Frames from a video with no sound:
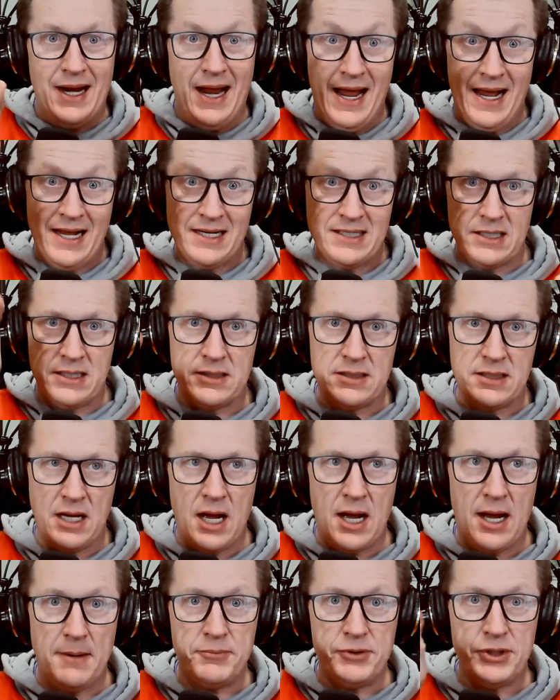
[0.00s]
has a
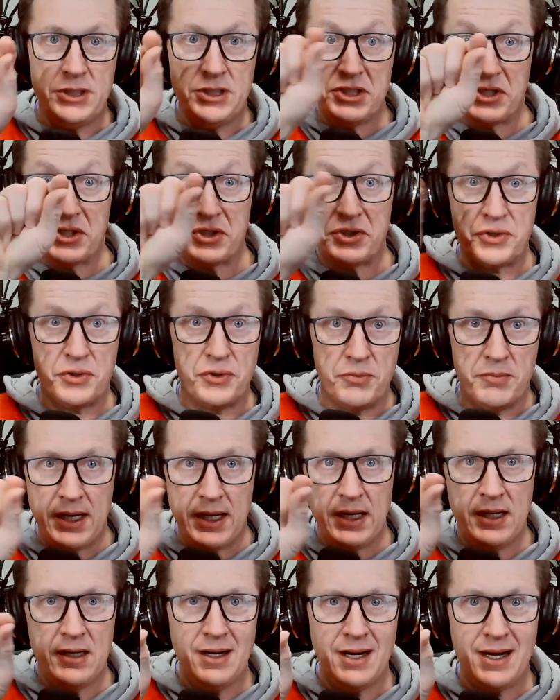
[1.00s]
option to zoom
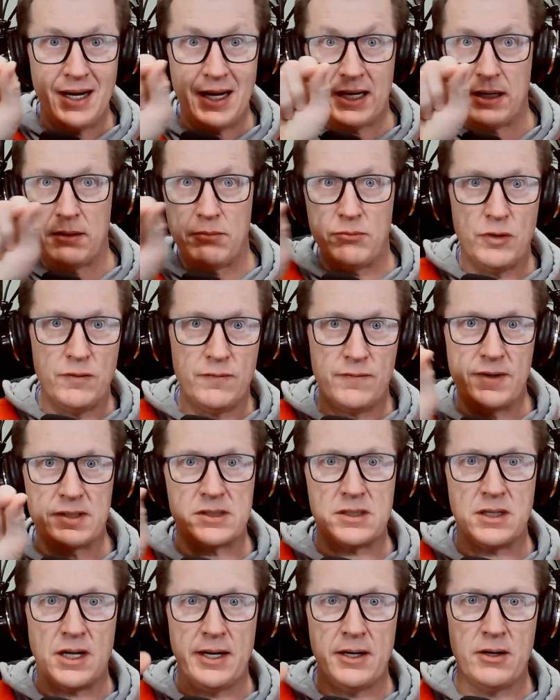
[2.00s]
in, and I can move the
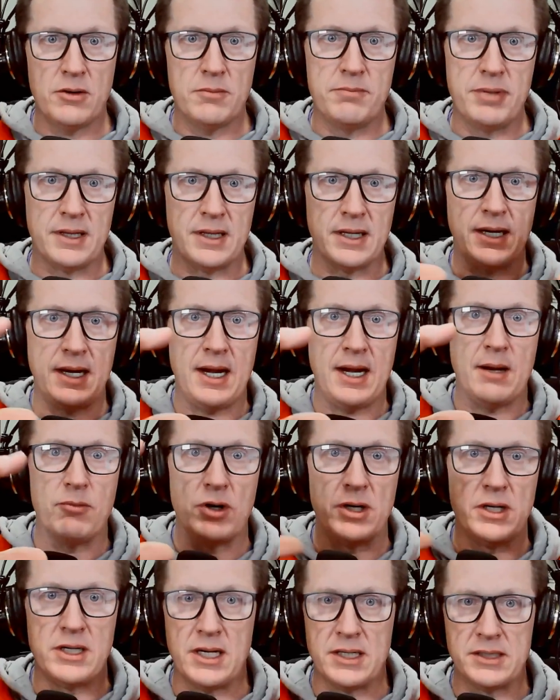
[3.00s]
slider, but the
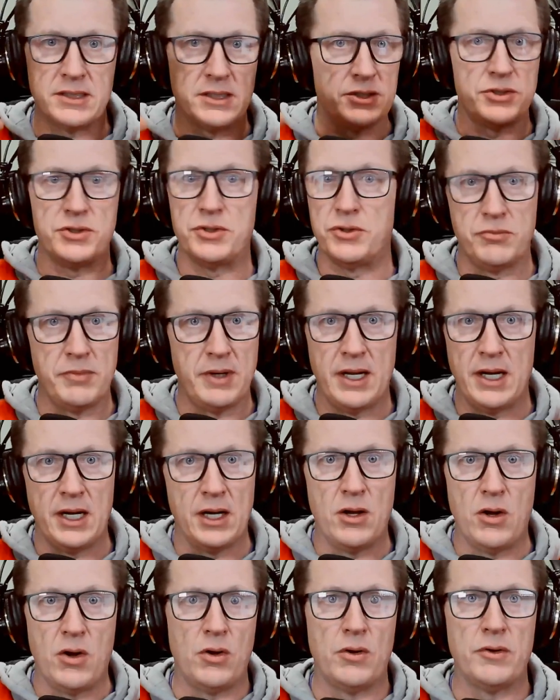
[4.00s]
camera doesn't zoom in
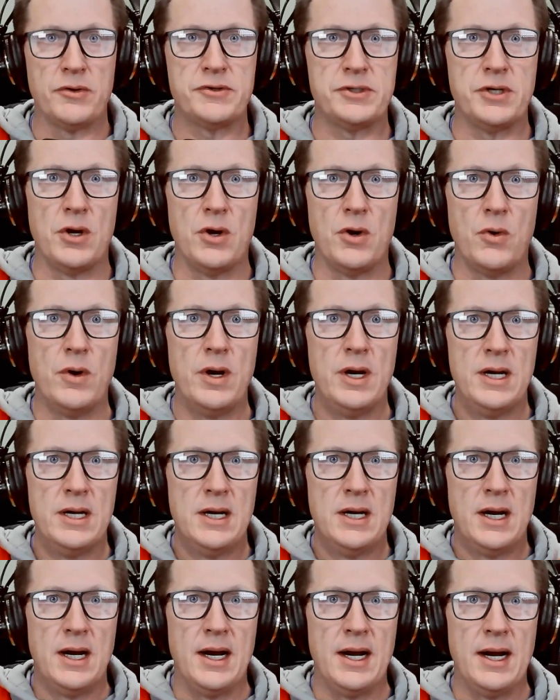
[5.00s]
at all. So
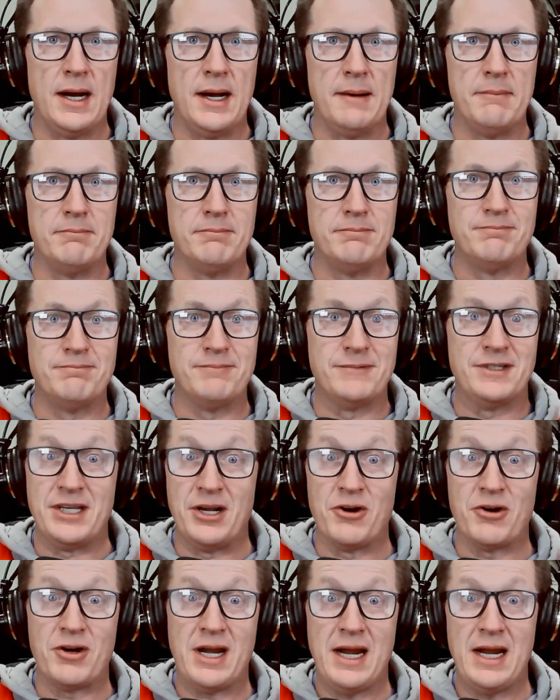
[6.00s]

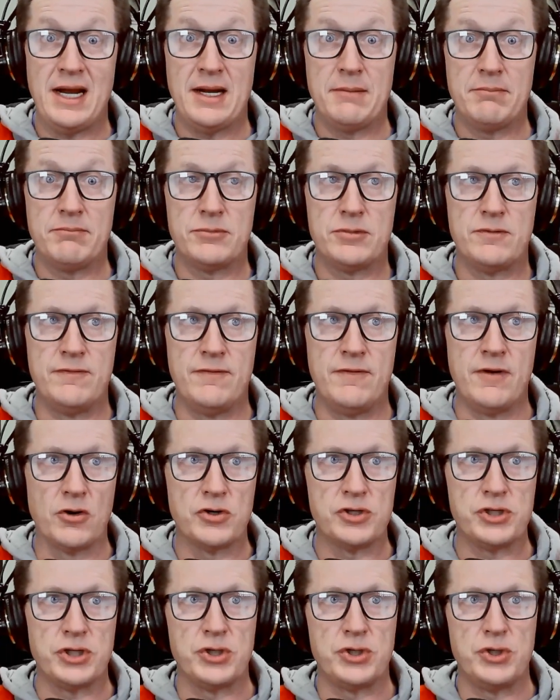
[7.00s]
CineCam
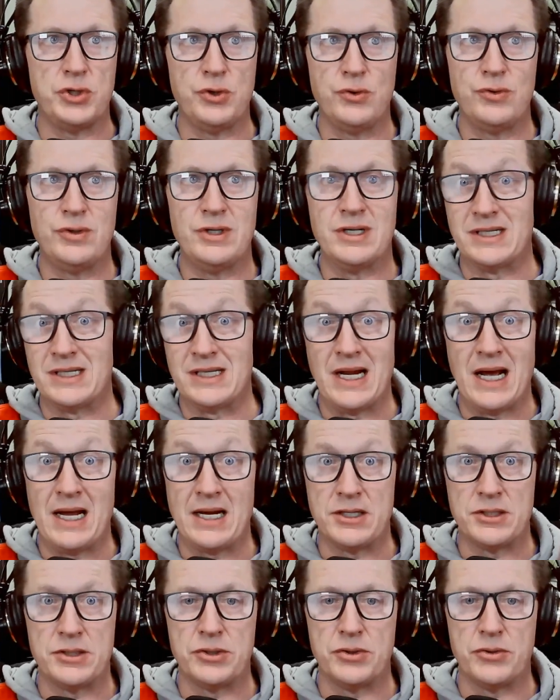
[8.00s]
version 2 does
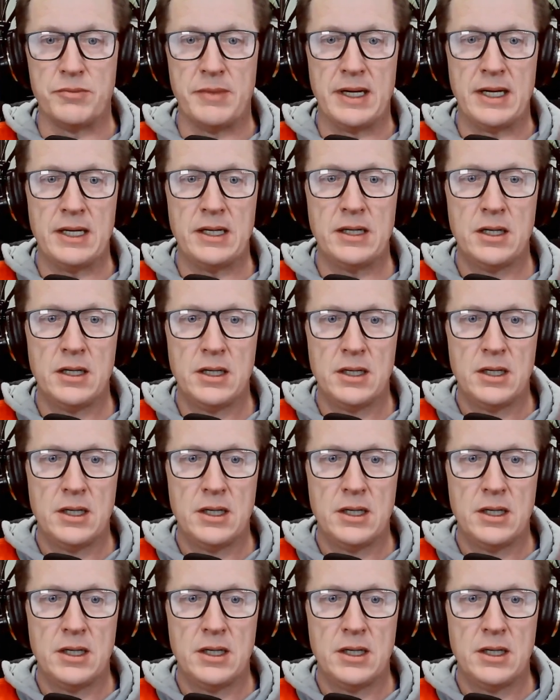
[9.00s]
not zoom in.